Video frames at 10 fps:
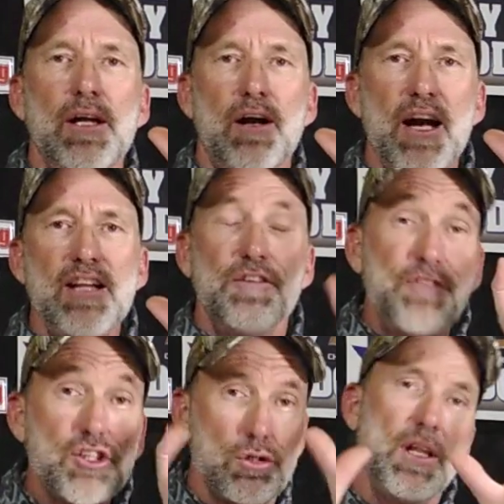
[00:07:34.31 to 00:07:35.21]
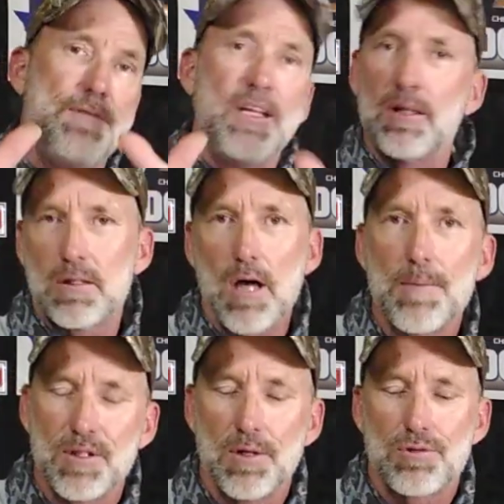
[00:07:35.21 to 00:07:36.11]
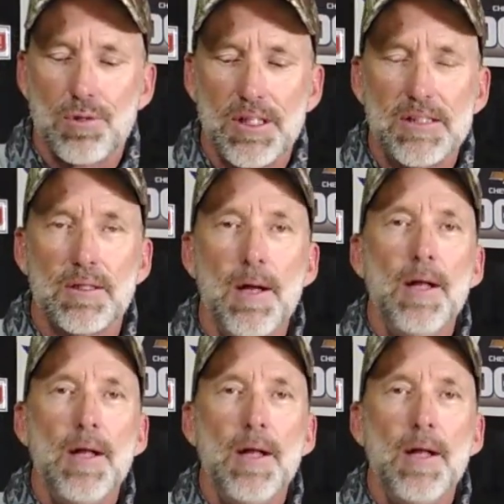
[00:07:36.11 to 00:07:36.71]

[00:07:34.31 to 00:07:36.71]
All right, and the fish are living in the tops of those trees.